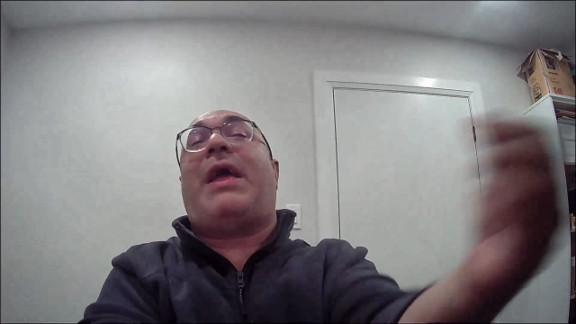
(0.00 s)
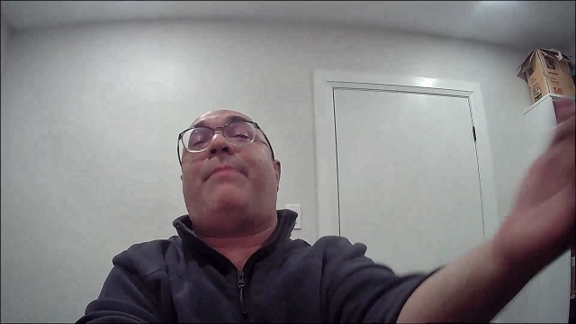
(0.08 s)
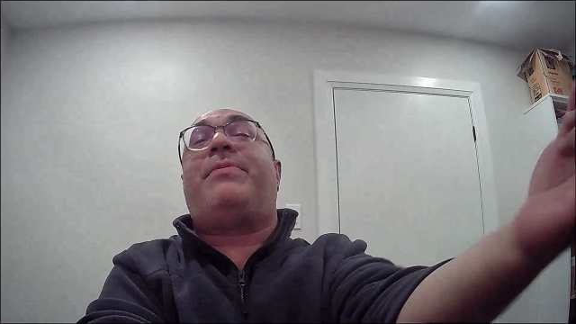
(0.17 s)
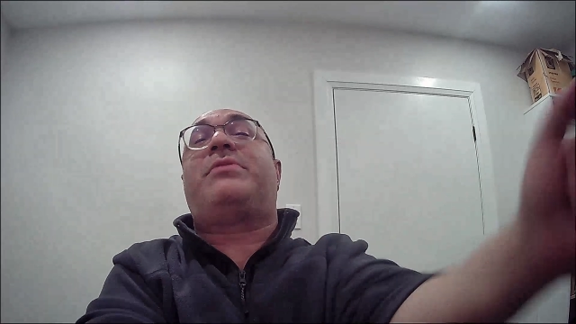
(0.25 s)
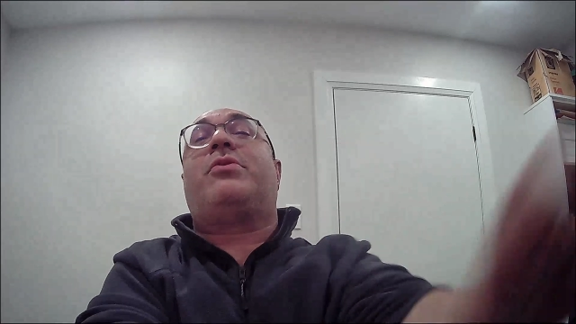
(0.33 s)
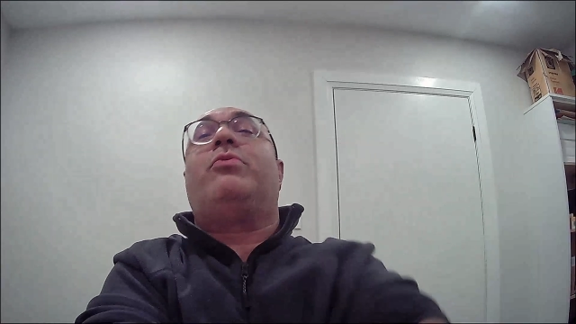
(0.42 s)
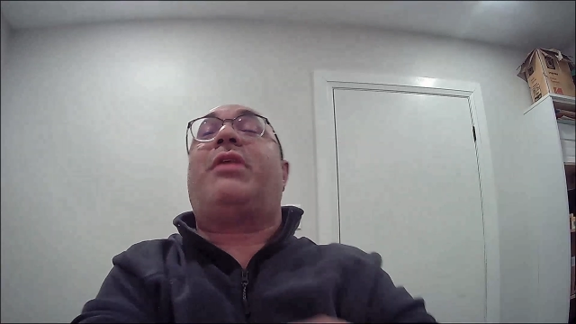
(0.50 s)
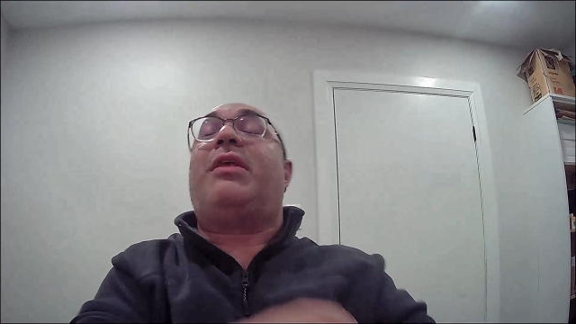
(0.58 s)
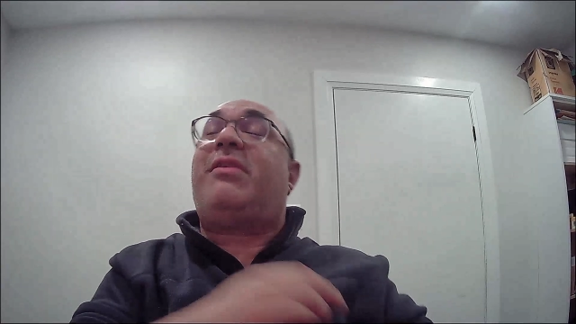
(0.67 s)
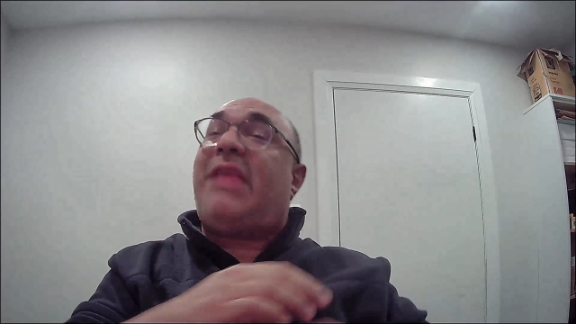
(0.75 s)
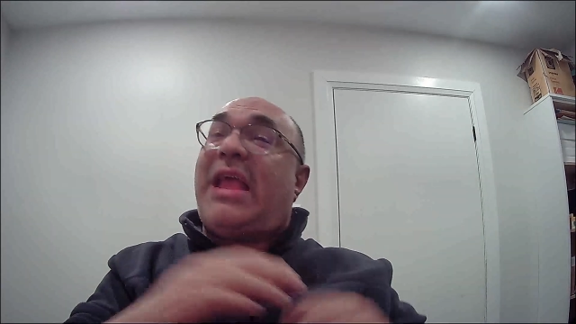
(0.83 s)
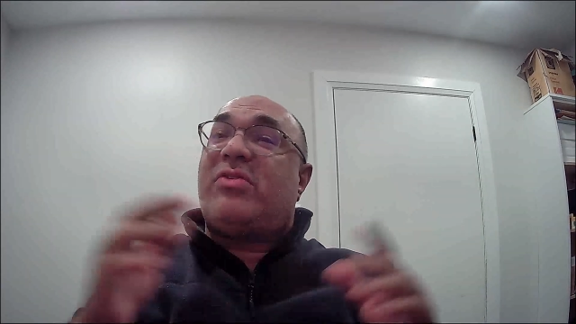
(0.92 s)
episodes
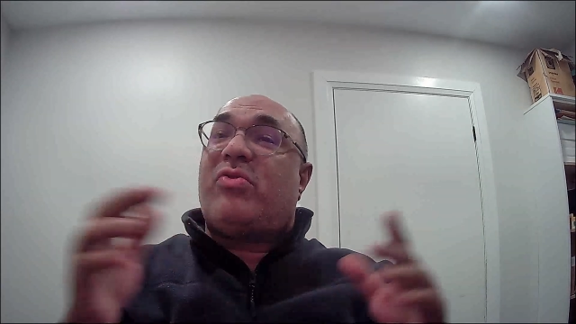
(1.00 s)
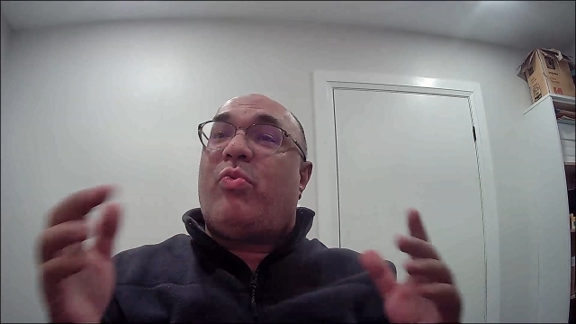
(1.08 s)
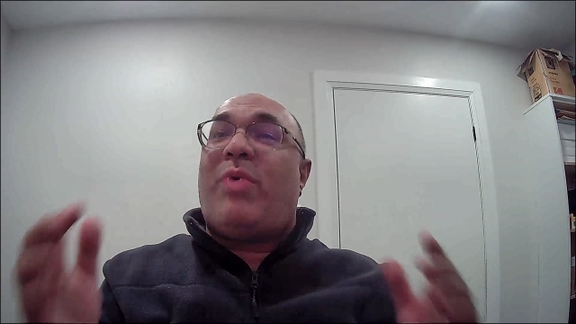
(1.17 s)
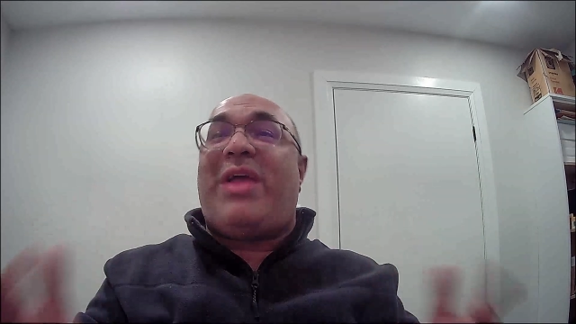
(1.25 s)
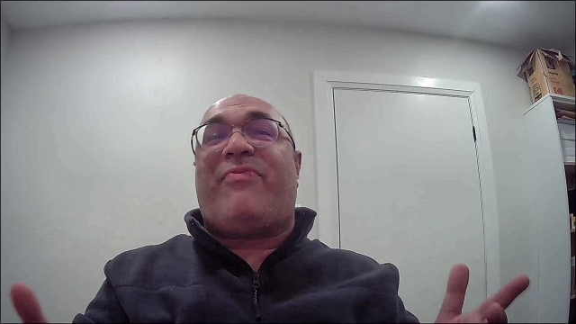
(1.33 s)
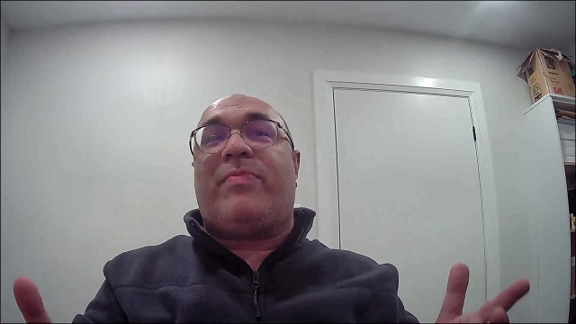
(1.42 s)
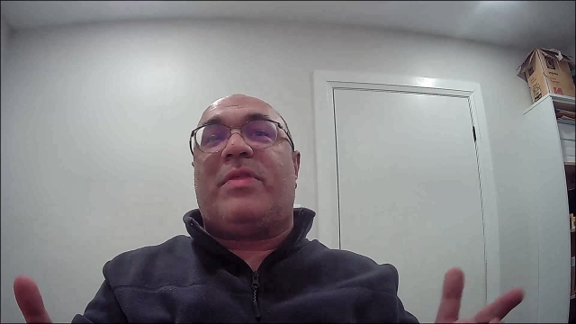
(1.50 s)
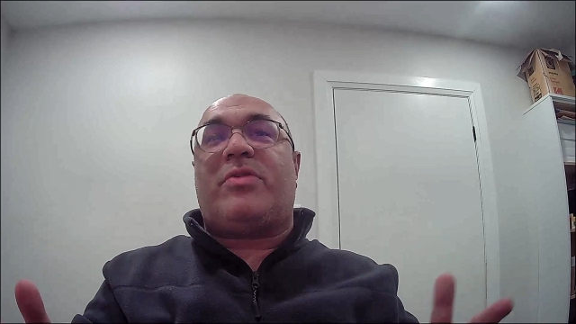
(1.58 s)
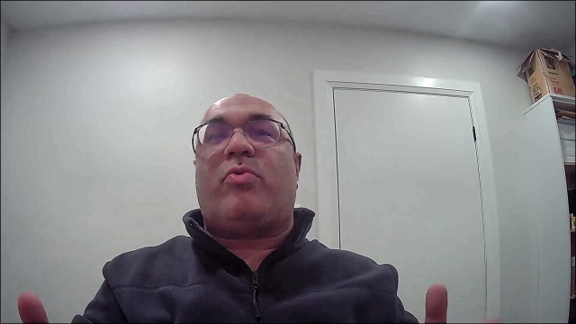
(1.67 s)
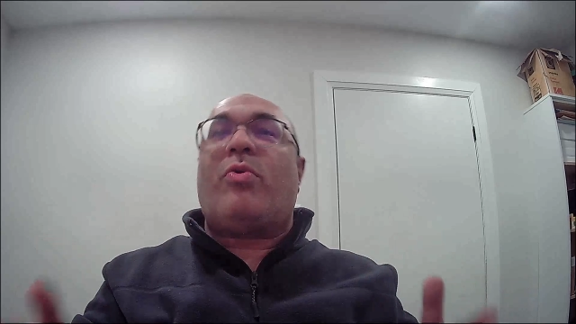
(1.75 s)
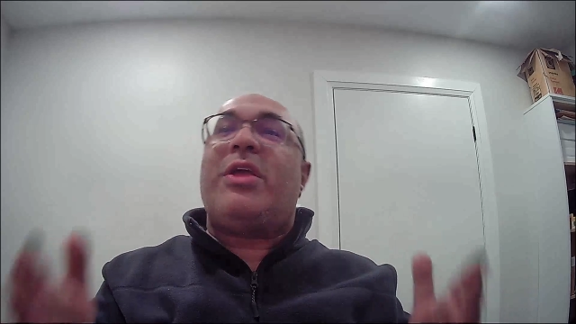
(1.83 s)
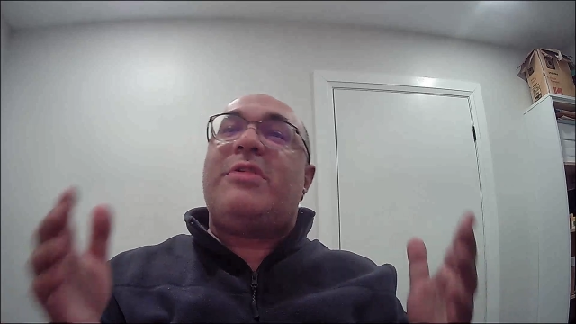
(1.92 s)
it takes away from the
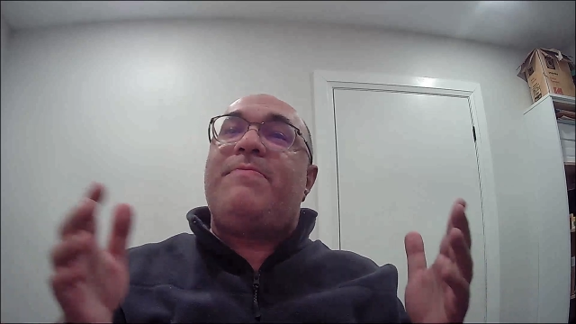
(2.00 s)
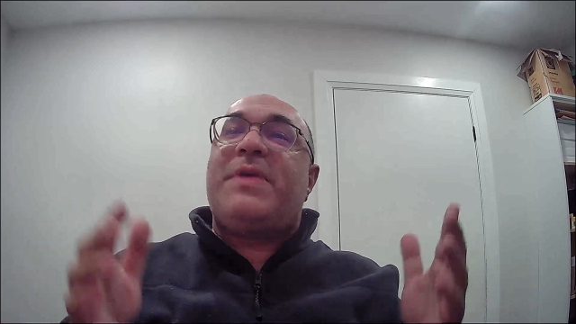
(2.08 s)
story is